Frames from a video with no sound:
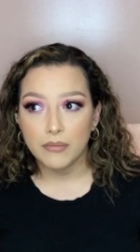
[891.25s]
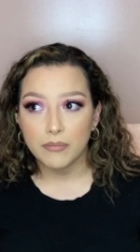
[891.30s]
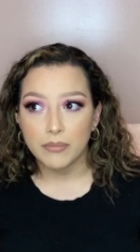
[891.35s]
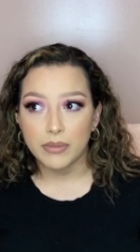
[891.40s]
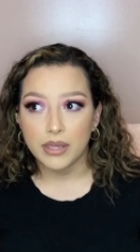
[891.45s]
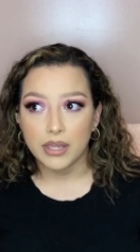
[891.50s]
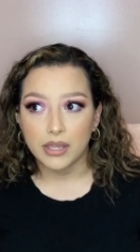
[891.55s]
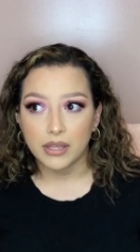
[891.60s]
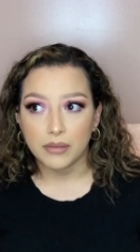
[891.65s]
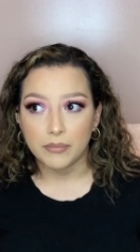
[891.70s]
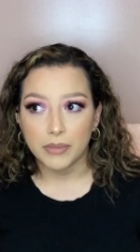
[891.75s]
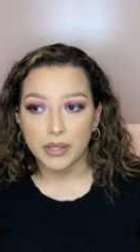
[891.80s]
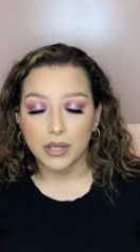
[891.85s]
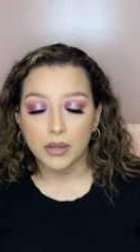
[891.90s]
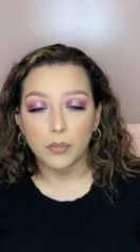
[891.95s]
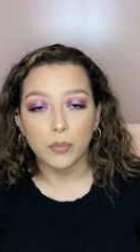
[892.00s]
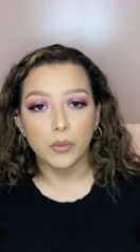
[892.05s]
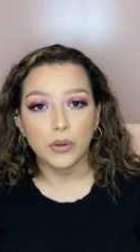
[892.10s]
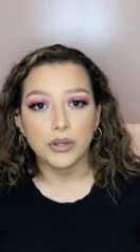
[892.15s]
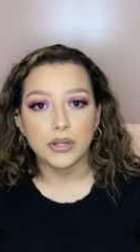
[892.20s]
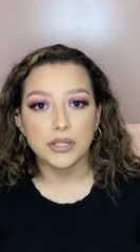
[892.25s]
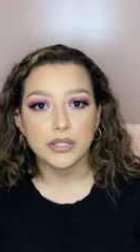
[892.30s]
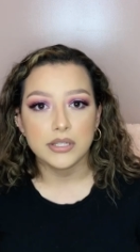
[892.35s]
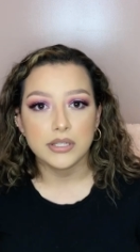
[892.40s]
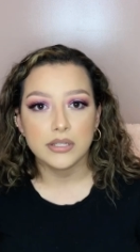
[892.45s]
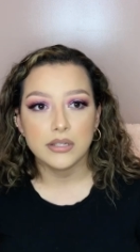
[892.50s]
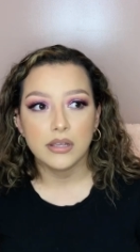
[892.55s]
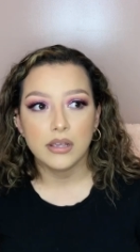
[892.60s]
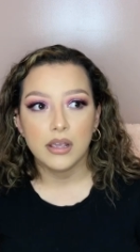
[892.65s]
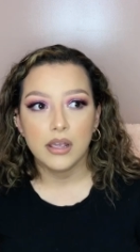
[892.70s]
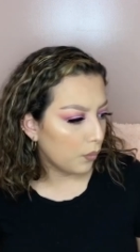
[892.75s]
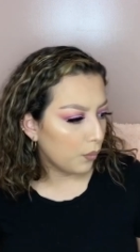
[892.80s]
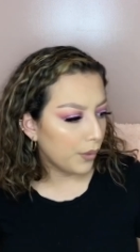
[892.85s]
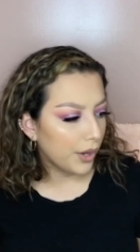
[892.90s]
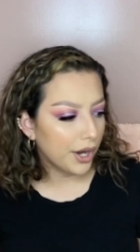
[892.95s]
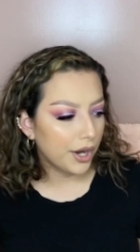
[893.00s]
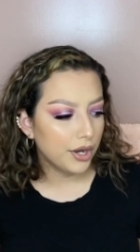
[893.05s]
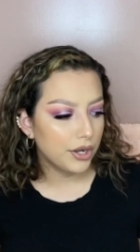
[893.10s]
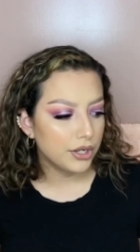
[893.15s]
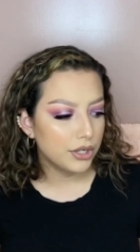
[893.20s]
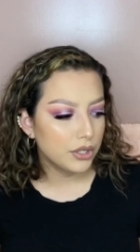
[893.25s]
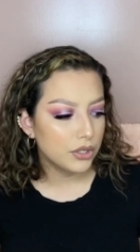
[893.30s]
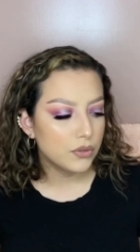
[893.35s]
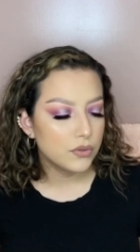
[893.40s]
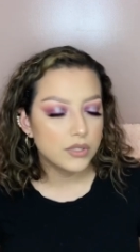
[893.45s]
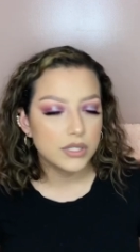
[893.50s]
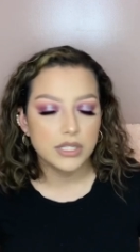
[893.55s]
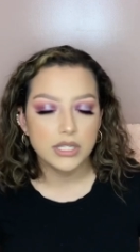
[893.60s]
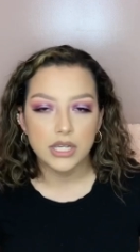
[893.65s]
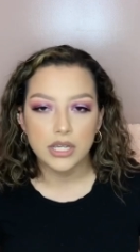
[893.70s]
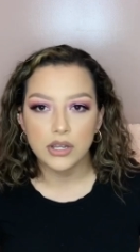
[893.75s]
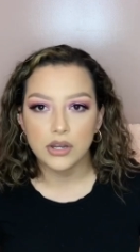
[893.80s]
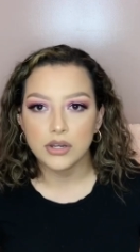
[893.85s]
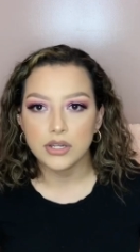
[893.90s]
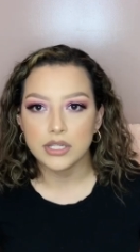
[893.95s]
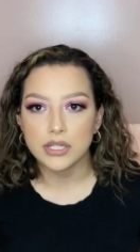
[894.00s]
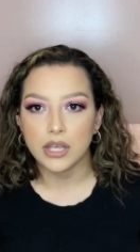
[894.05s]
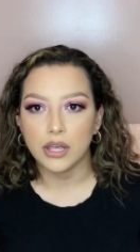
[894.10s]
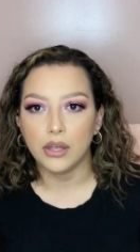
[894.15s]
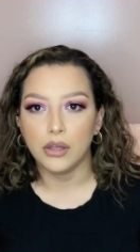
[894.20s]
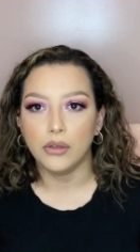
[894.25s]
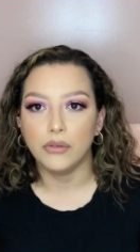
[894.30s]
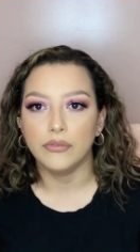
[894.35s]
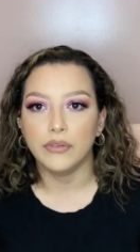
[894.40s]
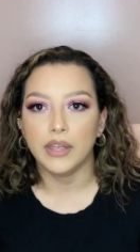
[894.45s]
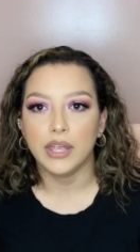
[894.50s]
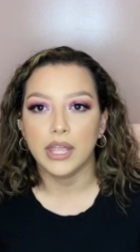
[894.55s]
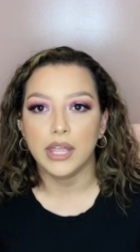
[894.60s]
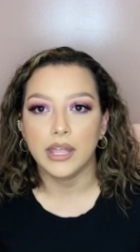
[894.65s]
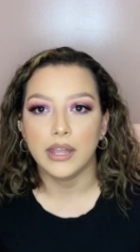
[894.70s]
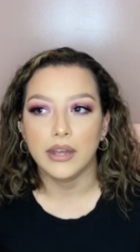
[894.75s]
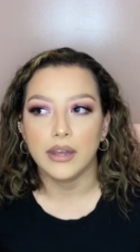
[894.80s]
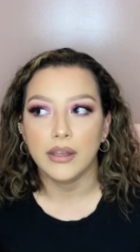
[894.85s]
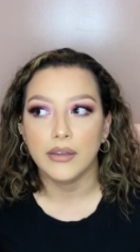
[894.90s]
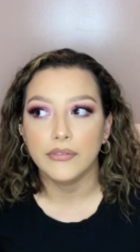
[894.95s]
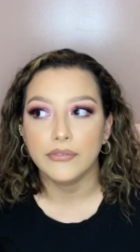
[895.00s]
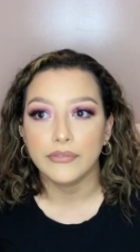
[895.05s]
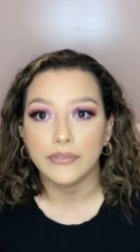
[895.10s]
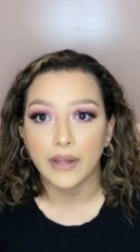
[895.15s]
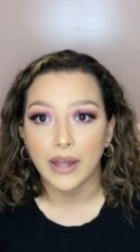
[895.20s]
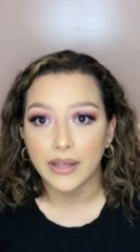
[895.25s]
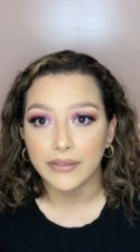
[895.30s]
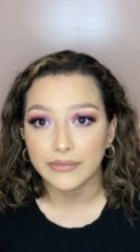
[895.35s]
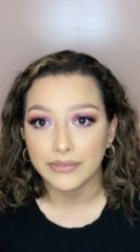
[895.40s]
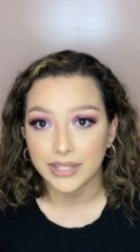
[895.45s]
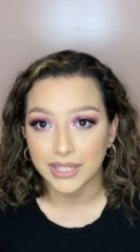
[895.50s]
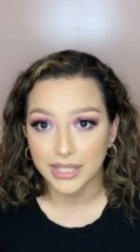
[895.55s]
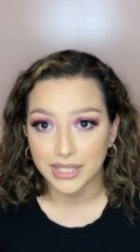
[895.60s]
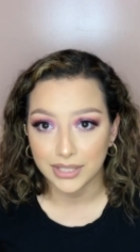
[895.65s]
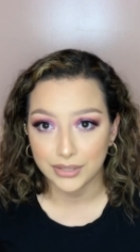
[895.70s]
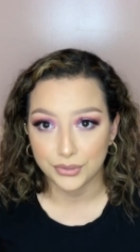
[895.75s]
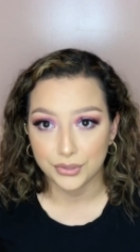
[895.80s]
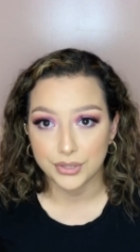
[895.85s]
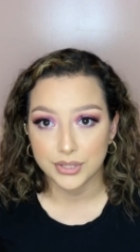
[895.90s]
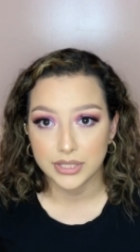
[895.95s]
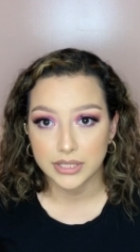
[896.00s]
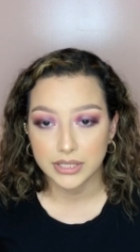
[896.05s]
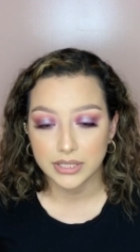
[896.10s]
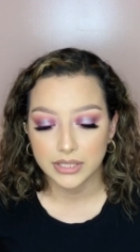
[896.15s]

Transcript: being a makeup artist where do you see yourself in five years